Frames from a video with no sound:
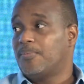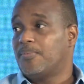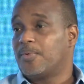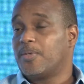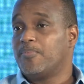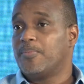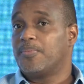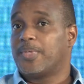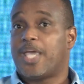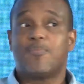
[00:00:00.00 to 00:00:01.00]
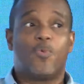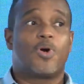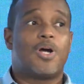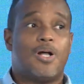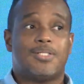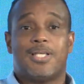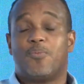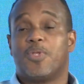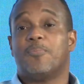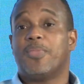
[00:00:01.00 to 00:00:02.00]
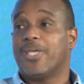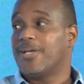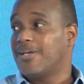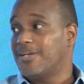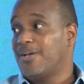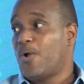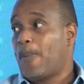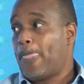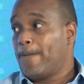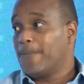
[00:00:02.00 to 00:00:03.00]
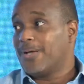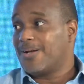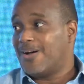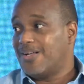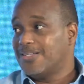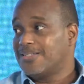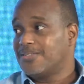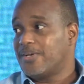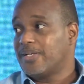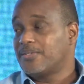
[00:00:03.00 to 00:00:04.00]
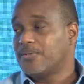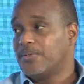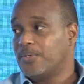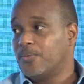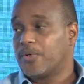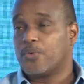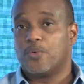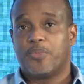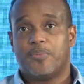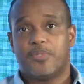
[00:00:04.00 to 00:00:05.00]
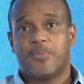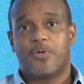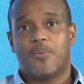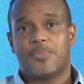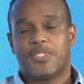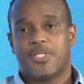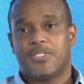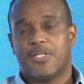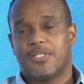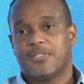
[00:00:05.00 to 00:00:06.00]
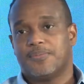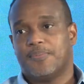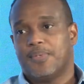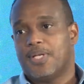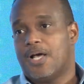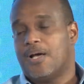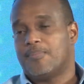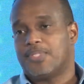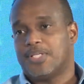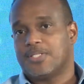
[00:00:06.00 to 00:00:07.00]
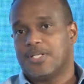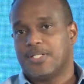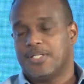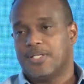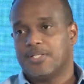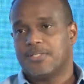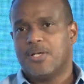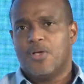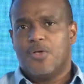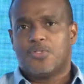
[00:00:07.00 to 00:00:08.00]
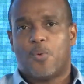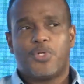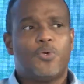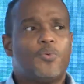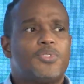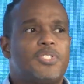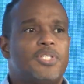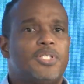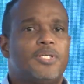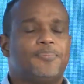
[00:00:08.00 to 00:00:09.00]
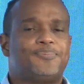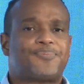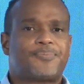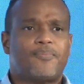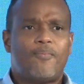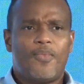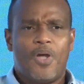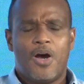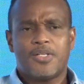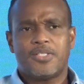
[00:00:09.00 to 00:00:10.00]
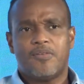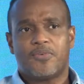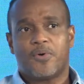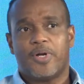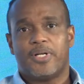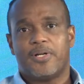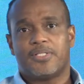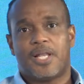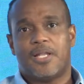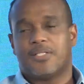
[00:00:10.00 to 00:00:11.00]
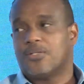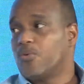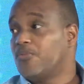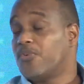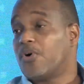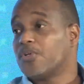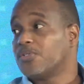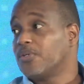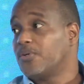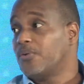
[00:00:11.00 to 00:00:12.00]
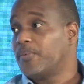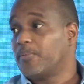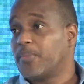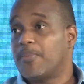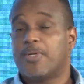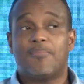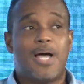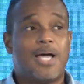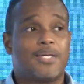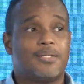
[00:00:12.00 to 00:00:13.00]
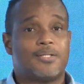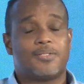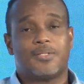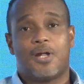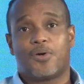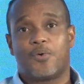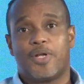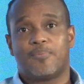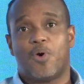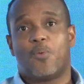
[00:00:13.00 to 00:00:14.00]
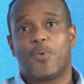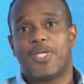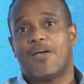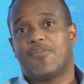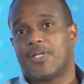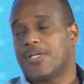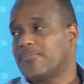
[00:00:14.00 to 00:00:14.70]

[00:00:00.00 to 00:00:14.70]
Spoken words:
We get more calls than we make calls, trying to, recruit people to become station dealers. So we do see ourselves growing. There's a lot of room for us to grow. Maybe the market not growing, but we have the